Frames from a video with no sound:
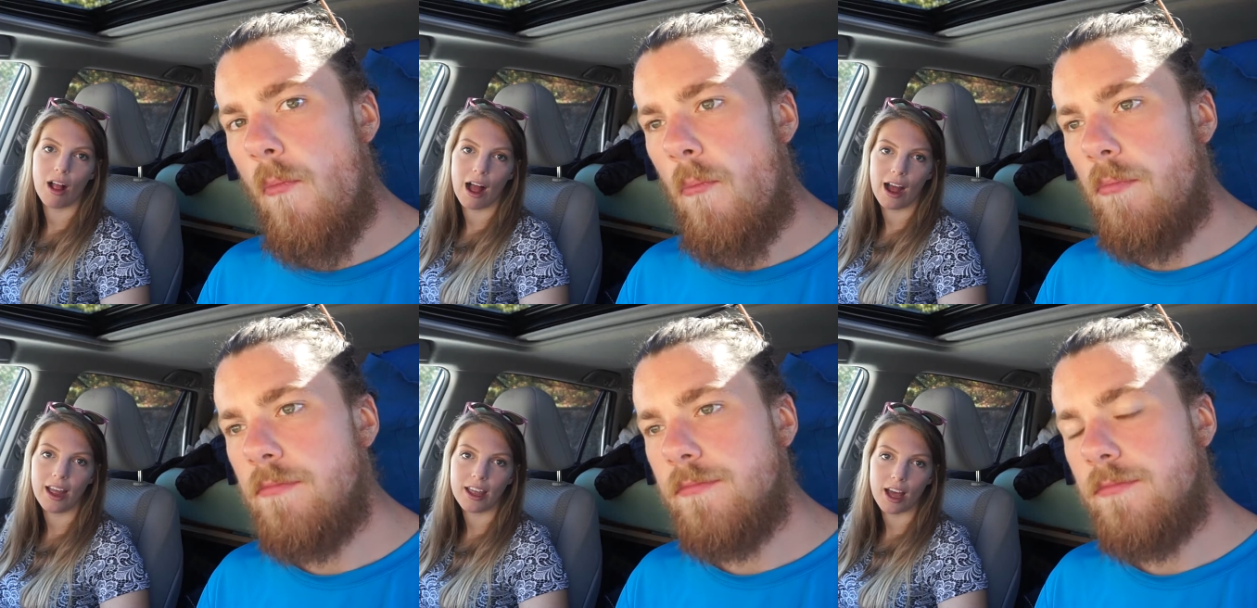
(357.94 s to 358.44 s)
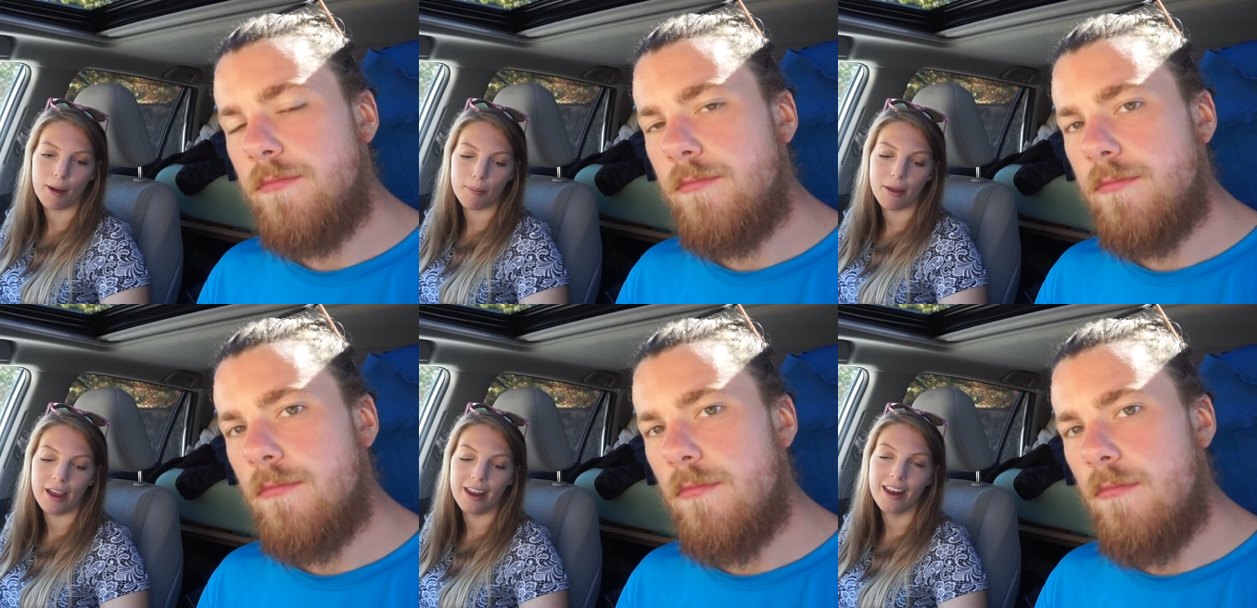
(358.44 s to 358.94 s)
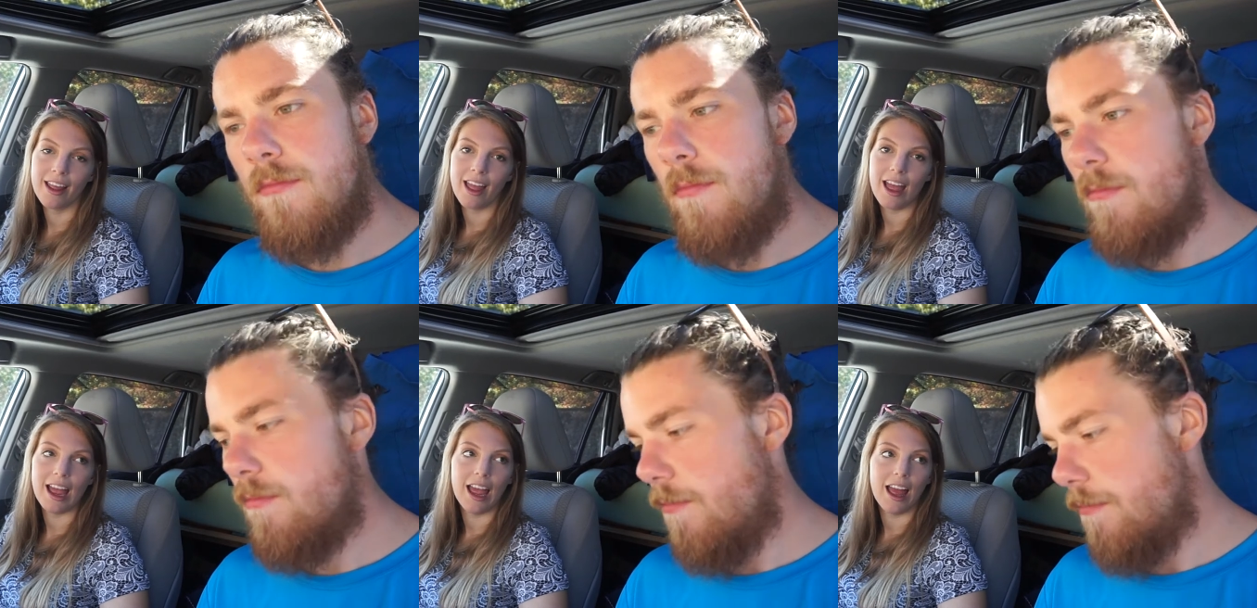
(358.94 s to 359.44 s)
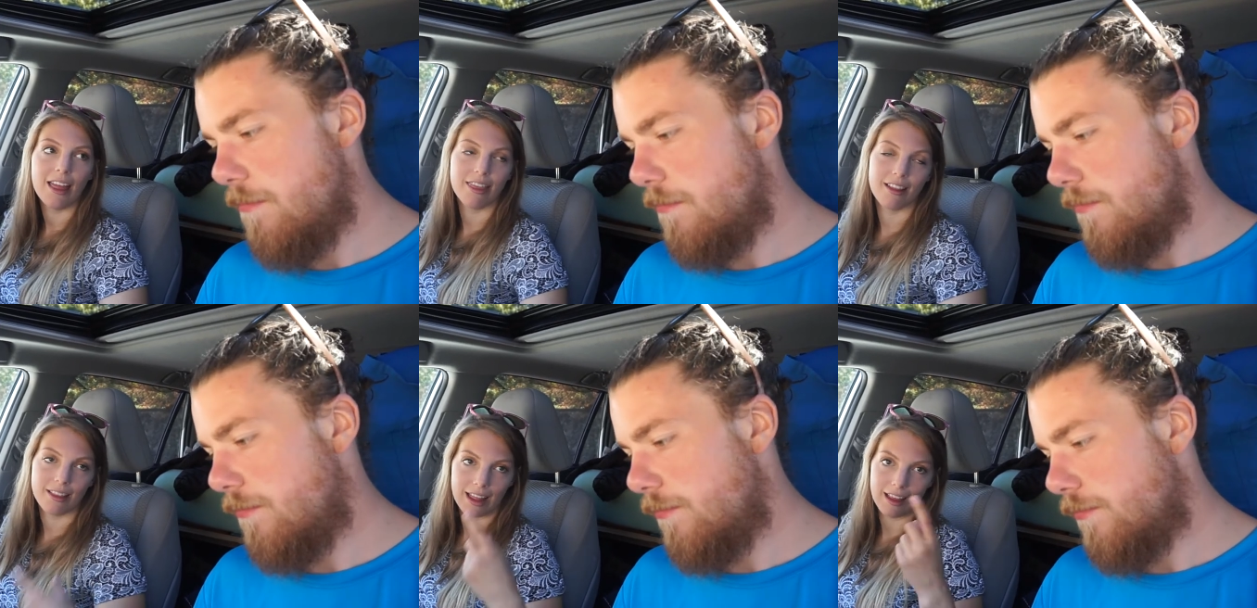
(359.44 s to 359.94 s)
Speaker 1: hike up it, and
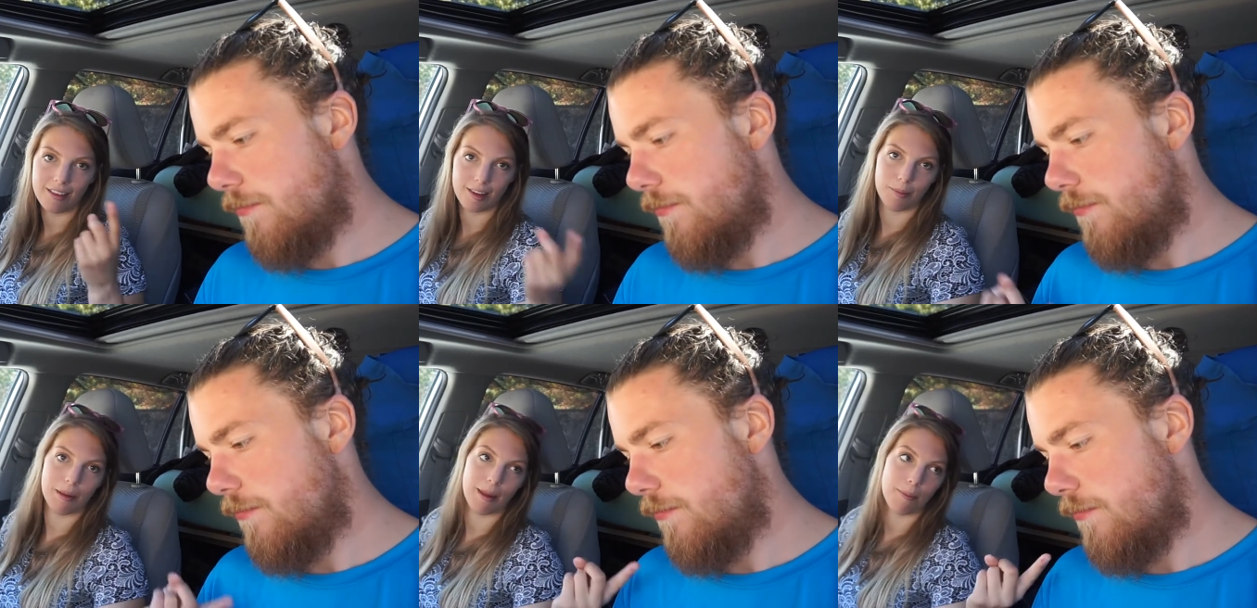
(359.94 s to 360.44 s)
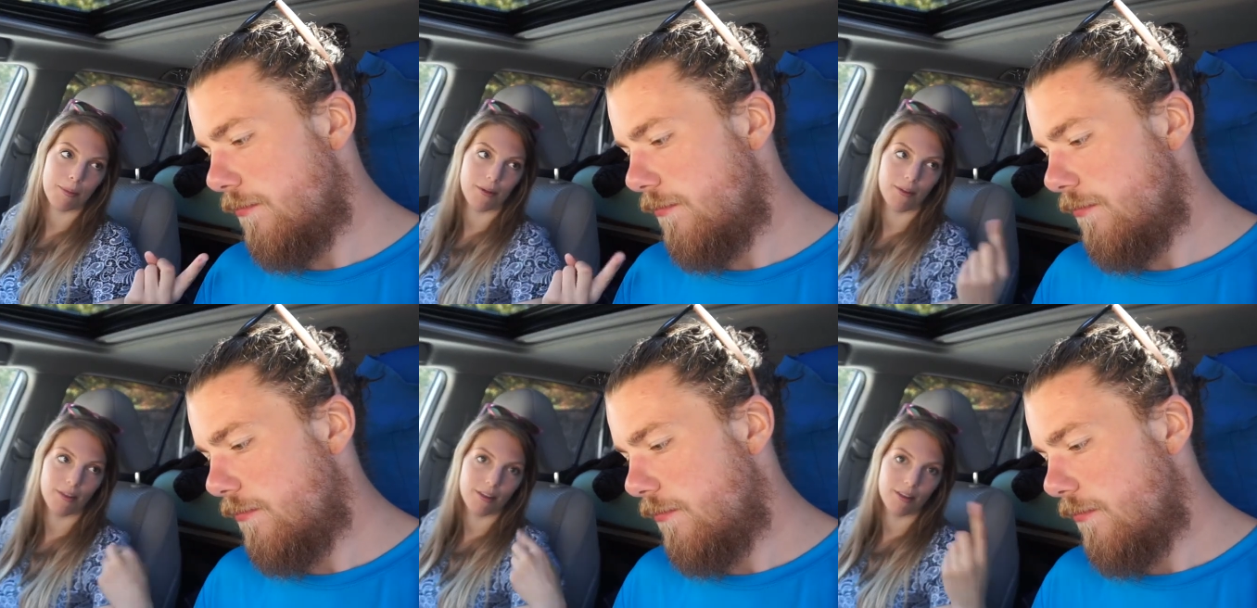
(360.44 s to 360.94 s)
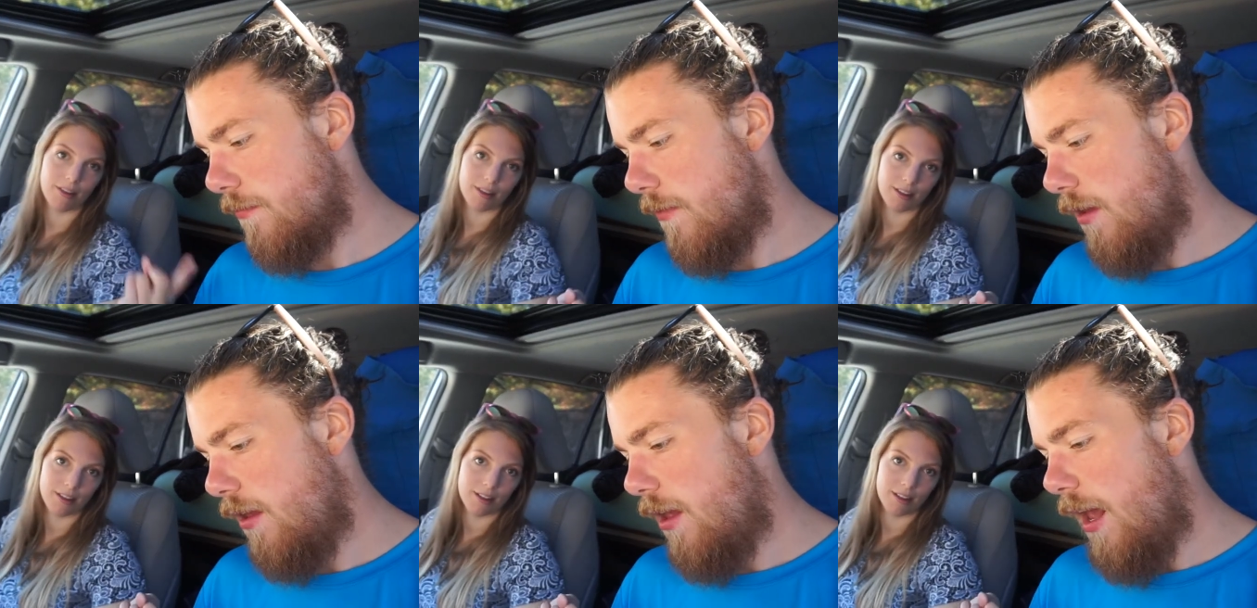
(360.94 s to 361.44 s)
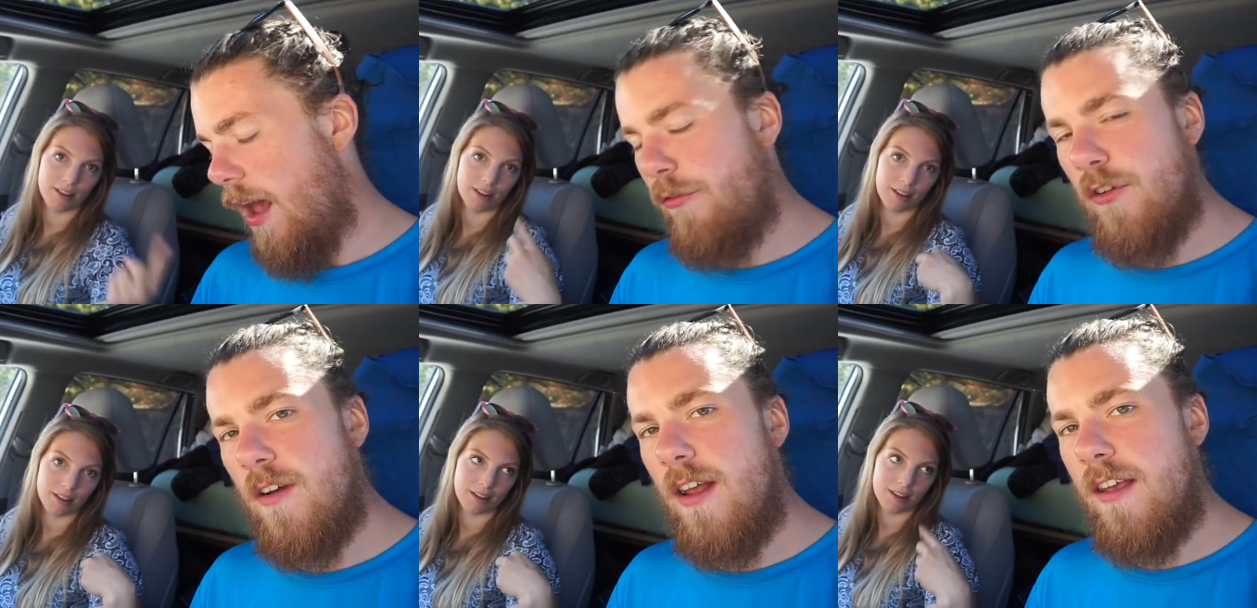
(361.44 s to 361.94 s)
the lazy people.
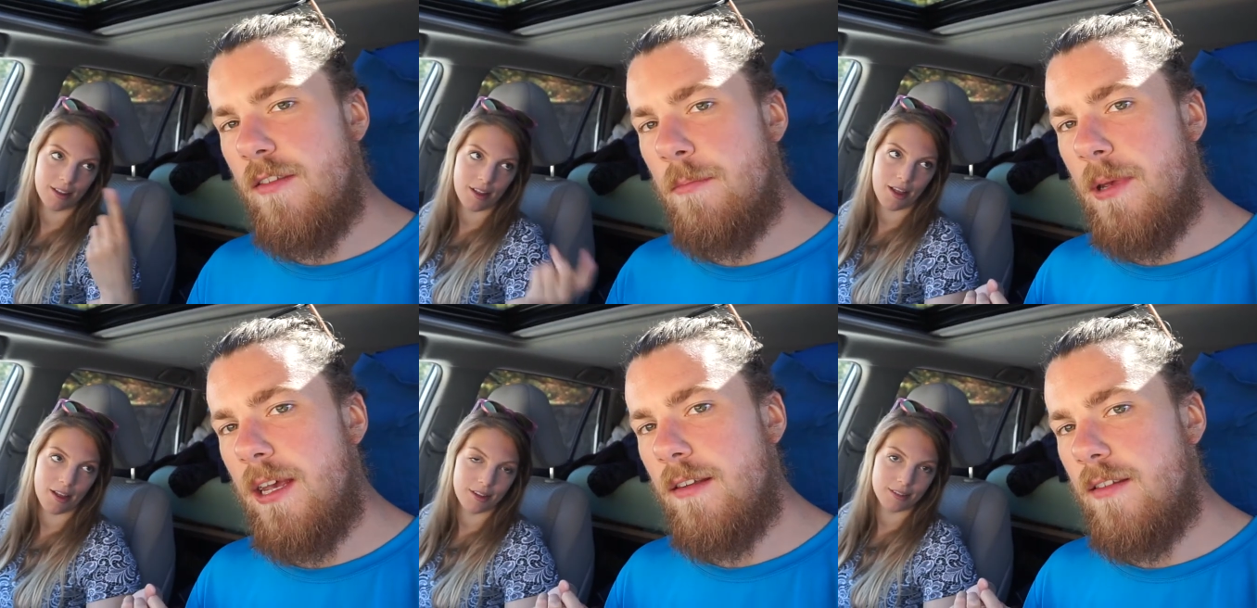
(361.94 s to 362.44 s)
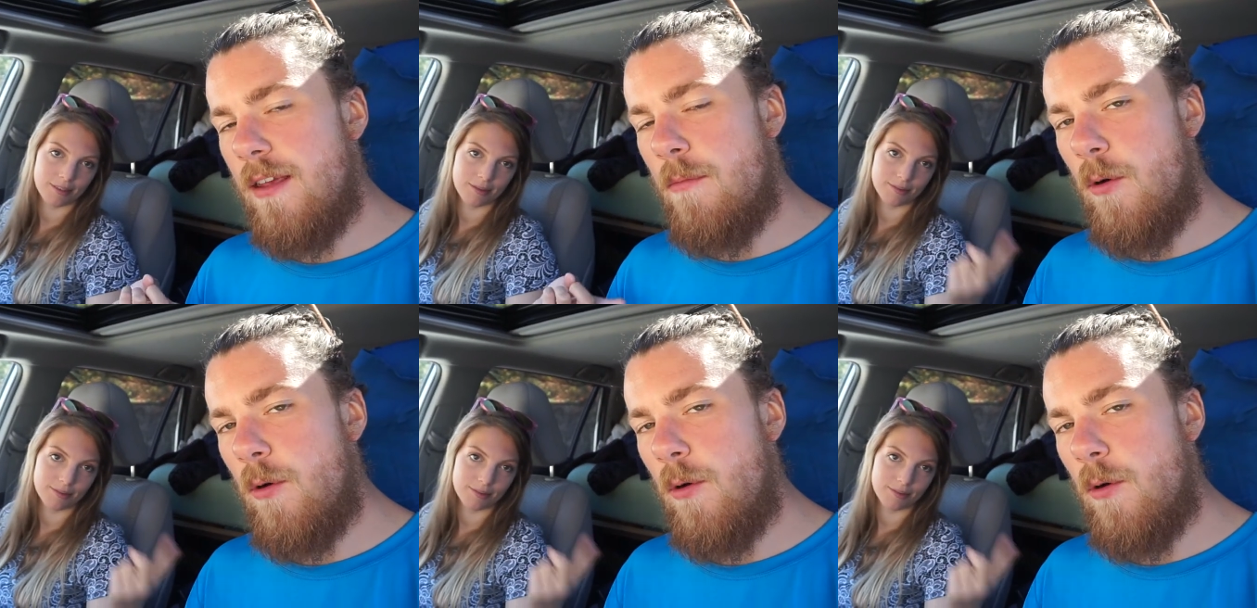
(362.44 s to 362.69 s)
Speaker 2: After a nice big Tim